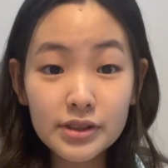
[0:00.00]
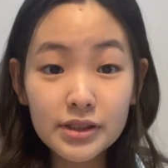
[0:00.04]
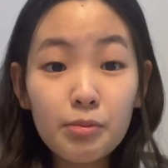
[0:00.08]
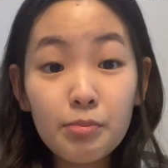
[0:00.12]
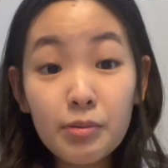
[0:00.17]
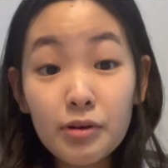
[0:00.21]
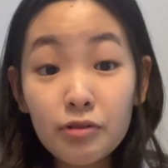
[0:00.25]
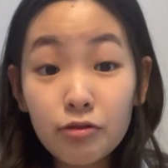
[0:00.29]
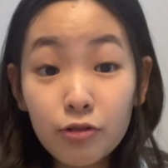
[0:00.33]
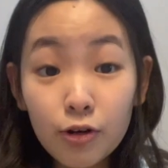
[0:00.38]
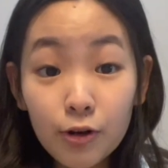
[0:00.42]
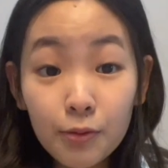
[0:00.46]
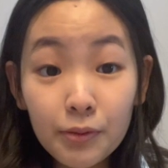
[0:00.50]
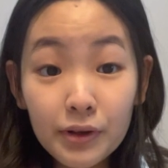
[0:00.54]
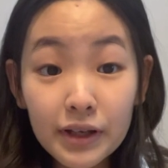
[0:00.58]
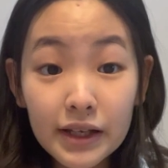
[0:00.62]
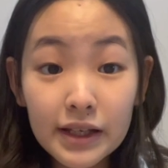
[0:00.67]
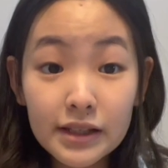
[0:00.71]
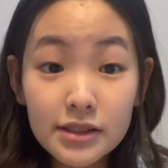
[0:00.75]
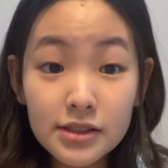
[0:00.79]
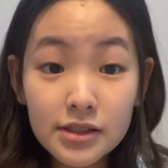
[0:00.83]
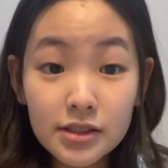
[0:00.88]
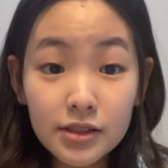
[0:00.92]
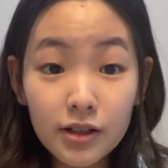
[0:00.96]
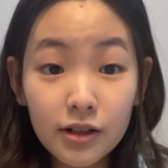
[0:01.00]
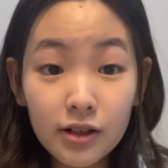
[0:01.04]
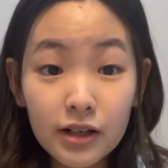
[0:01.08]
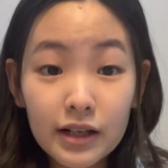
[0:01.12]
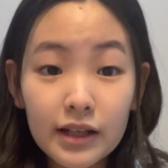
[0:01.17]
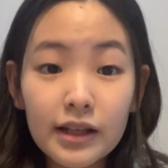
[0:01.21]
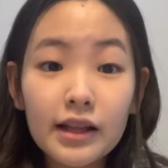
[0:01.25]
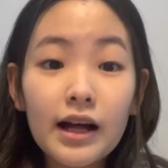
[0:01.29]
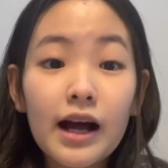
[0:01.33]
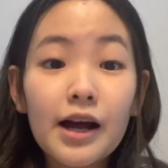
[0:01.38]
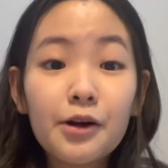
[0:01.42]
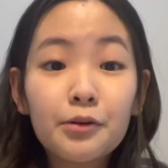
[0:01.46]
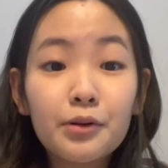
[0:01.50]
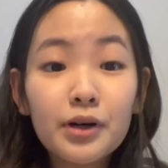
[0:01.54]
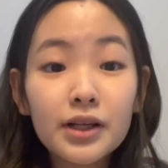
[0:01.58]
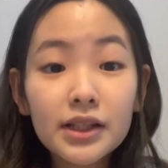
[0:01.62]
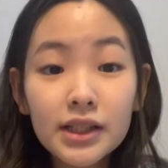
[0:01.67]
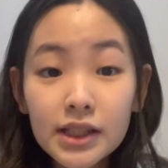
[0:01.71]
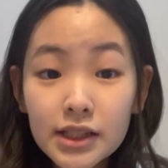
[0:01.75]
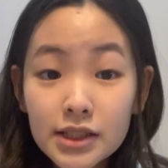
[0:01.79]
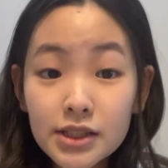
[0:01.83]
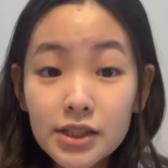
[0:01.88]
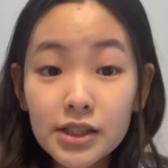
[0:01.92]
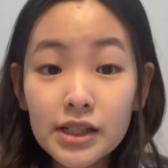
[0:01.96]
Before we get started, I
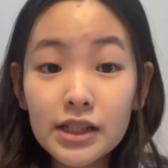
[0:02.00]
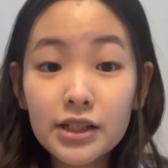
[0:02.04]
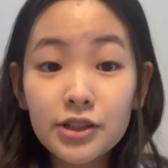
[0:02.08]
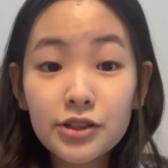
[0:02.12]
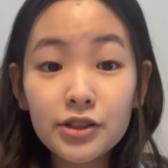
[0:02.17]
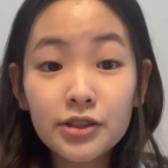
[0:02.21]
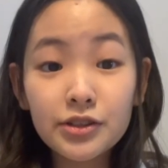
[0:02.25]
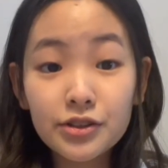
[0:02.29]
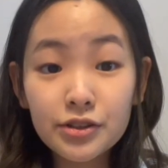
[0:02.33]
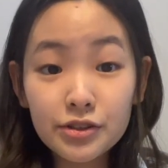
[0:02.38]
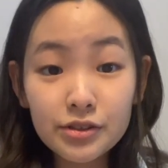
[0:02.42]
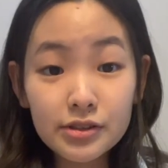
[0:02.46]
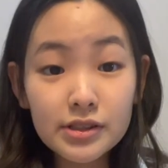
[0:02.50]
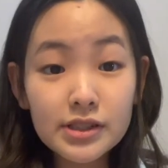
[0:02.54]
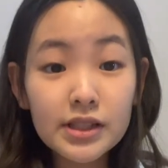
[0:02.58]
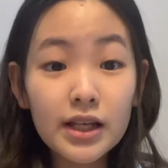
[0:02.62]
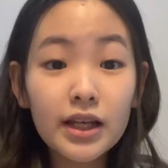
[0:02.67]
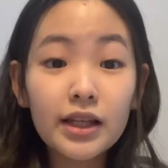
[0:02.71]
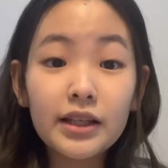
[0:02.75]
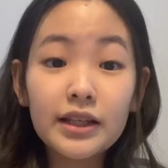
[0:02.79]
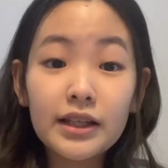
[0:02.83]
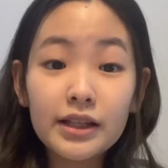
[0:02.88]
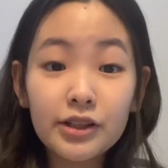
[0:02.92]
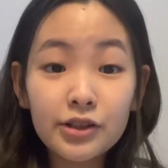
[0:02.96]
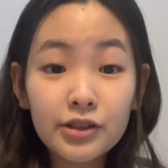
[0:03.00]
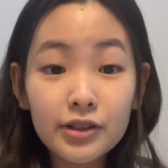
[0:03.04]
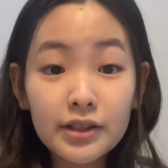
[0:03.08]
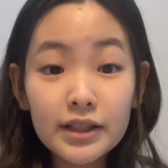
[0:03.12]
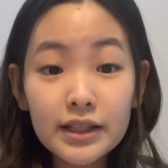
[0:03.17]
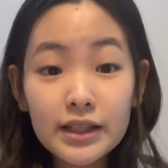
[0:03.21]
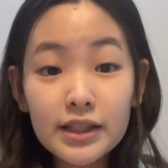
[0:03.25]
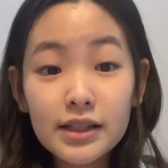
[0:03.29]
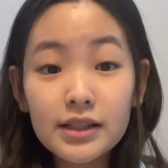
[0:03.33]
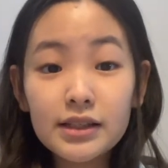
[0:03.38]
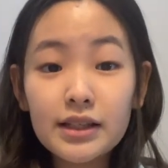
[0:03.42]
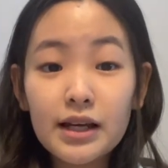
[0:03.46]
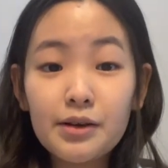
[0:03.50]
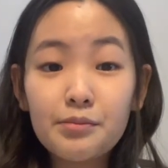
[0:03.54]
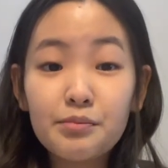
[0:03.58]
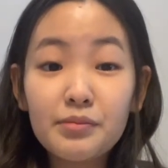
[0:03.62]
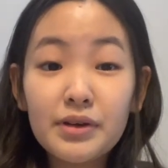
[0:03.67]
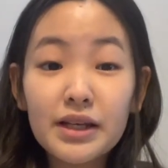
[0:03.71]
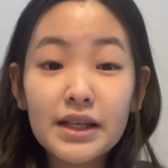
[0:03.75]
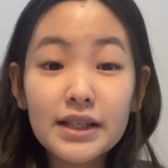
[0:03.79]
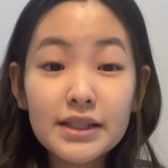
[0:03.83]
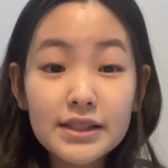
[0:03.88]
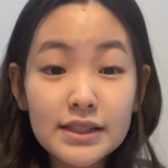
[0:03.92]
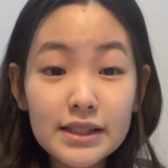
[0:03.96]
wanted to introduce an ingredient that
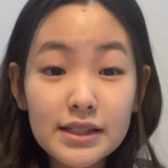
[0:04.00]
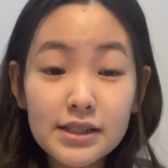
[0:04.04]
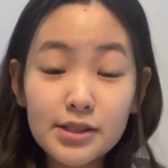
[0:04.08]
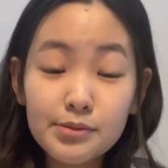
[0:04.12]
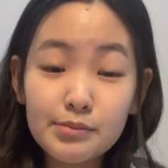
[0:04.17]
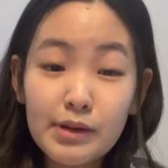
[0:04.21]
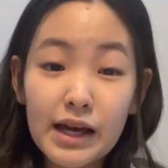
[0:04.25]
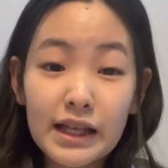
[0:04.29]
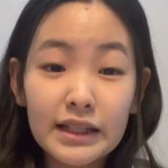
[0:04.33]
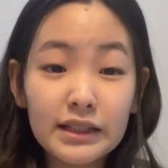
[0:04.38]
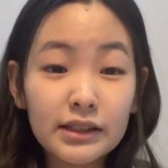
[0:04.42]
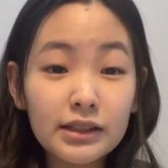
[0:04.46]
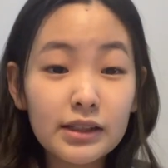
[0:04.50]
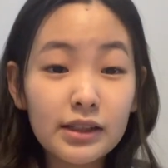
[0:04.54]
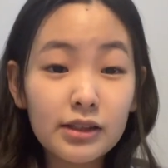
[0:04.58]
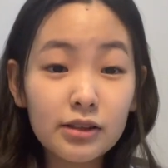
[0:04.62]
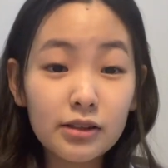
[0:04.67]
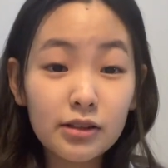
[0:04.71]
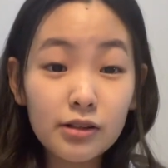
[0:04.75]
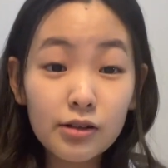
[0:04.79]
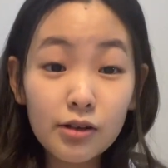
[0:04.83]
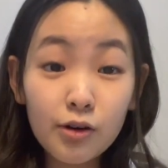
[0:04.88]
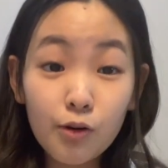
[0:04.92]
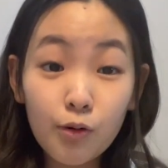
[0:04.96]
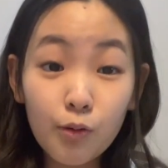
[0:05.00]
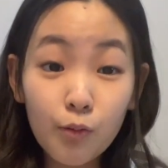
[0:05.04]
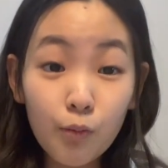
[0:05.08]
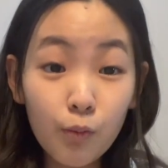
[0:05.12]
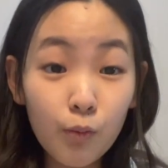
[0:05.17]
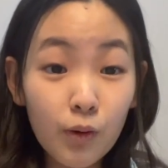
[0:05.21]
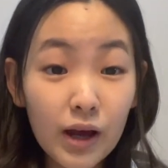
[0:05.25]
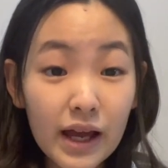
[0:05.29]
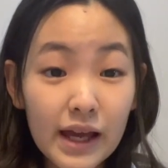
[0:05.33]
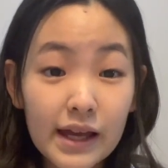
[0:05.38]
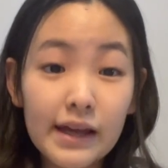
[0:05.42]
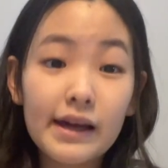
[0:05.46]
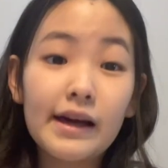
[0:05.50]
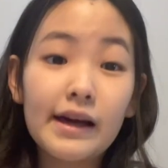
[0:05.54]
makes this madeleine way